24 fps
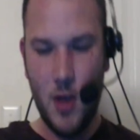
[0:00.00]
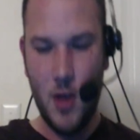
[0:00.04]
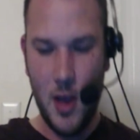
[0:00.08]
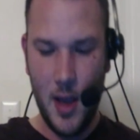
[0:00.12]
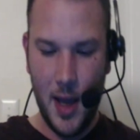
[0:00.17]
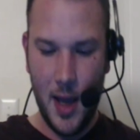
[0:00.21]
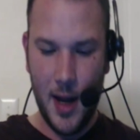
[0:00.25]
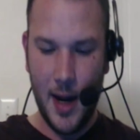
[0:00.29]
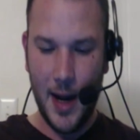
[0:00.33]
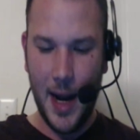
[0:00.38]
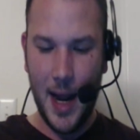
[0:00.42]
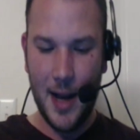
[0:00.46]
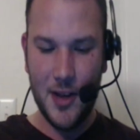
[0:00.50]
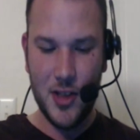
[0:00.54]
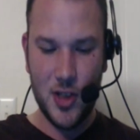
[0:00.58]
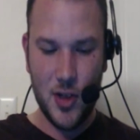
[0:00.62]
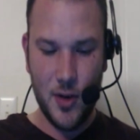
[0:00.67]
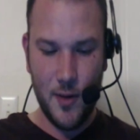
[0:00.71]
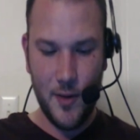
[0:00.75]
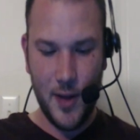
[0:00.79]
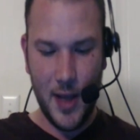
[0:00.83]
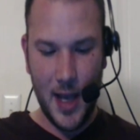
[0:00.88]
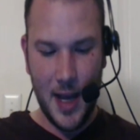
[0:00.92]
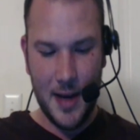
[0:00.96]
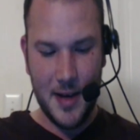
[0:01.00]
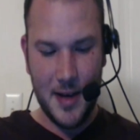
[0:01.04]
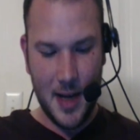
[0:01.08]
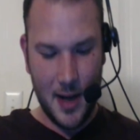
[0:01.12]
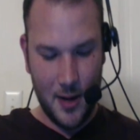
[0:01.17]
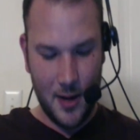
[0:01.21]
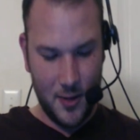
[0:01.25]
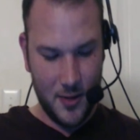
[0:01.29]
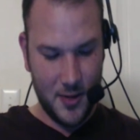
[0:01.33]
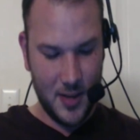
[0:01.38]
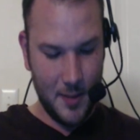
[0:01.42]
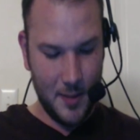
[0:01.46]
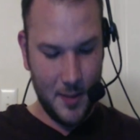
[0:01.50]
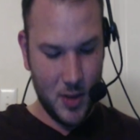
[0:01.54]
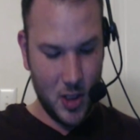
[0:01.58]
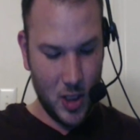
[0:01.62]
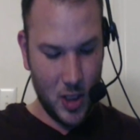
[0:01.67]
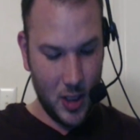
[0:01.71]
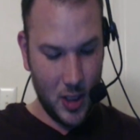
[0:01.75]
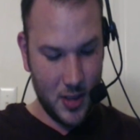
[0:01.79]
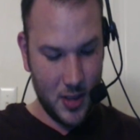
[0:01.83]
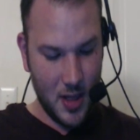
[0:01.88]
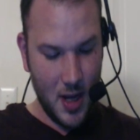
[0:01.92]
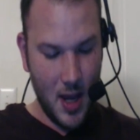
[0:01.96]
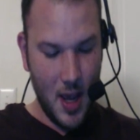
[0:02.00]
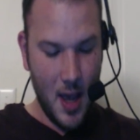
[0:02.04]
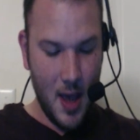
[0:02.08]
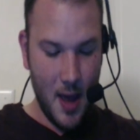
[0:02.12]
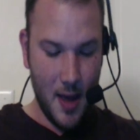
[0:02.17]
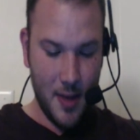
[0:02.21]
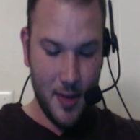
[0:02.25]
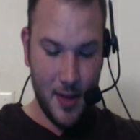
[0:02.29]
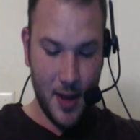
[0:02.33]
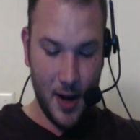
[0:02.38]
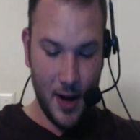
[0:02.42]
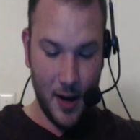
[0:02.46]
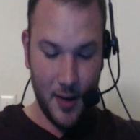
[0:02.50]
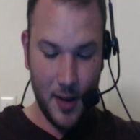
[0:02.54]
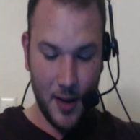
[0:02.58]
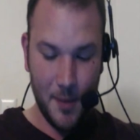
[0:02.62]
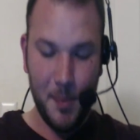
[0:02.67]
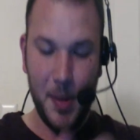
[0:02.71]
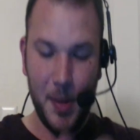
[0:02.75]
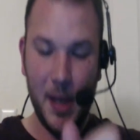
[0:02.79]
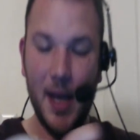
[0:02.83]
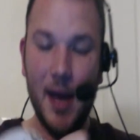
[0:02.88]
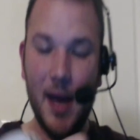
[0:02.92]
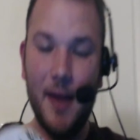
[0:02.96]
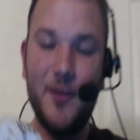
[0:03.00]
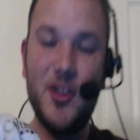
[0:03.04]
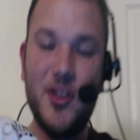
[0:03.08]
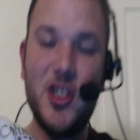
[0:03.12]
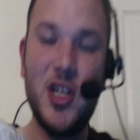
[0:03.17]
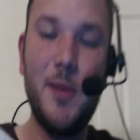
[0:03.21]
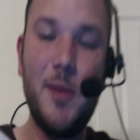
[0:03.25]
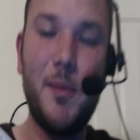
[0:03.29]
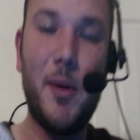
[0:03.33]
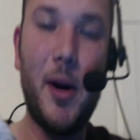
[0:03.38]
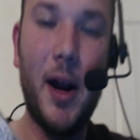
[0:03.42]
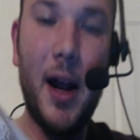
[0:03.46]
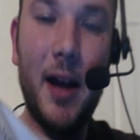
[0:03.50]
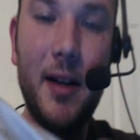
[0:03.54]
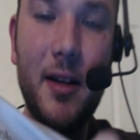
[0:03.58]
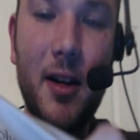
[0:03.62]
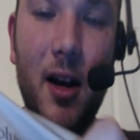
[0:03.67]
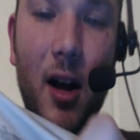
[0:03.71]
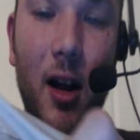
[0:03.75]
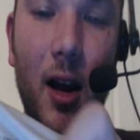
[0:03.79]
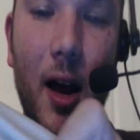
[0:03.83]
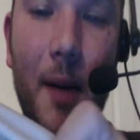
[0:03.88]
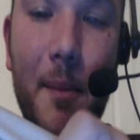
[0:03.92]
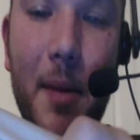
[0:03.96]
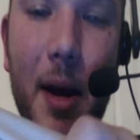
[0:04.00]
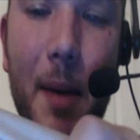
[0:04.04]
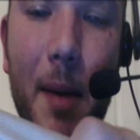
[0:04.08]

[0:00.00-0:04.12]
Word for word: and I got two of the identical same shirts. They're the PFG brand, Columbia